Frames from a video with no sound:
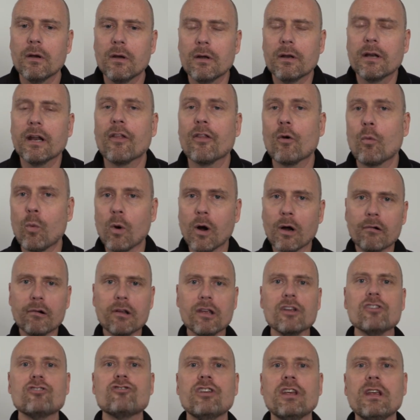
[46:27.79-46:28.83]
Now, the
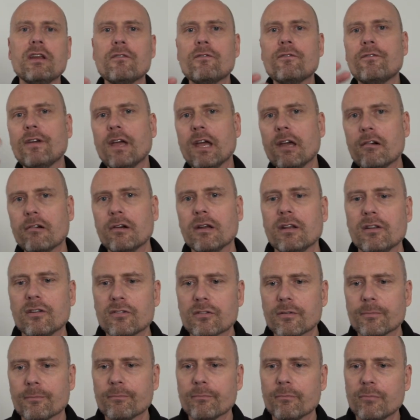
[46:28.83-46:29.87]
warrior gene
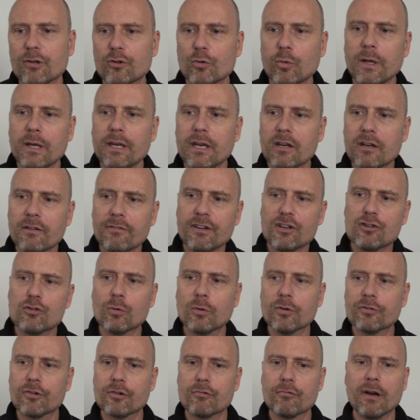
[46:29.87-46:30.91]
varies between
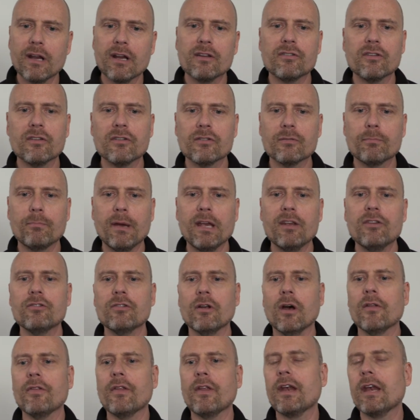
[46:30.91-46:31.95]
individuals and races based
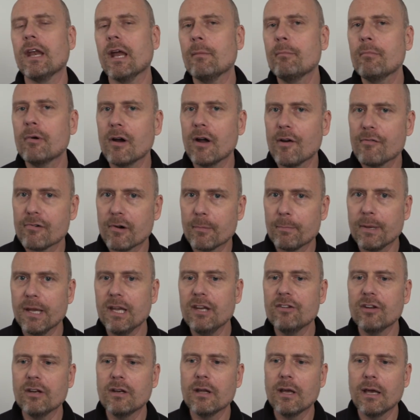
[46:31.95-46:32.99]
on the number of
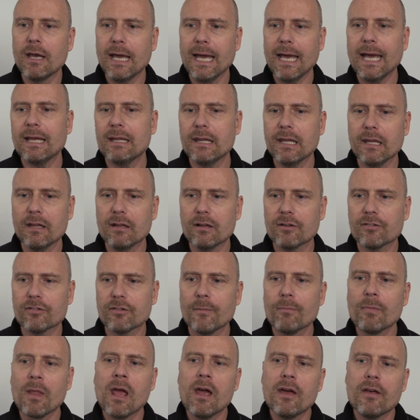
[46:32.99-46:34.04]
repeated alleles.
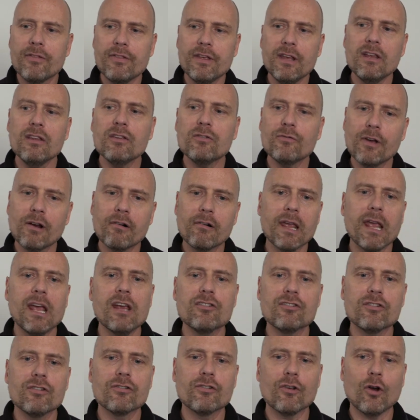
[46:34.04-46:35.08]
These
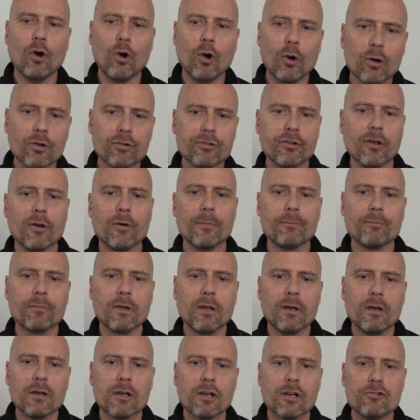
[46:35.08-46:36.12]
variations also
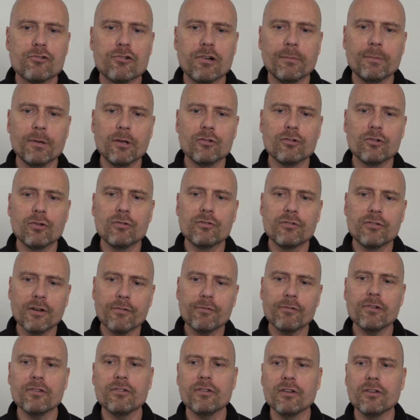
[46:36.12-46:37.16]
contribute to
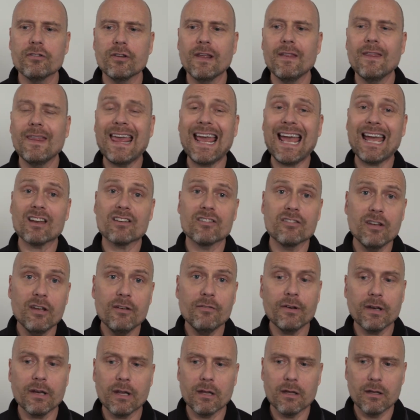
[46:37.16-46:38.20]
differences in the
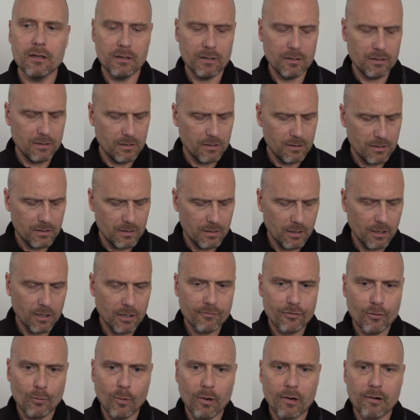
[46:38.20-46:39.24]
activity
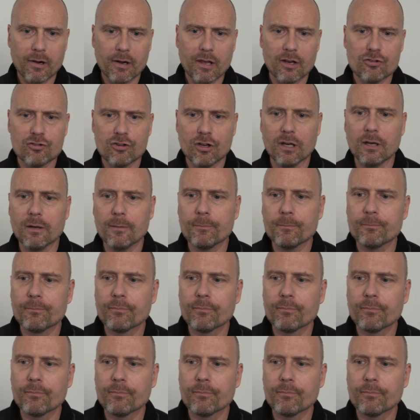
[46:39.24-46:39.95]
of the warrior gene.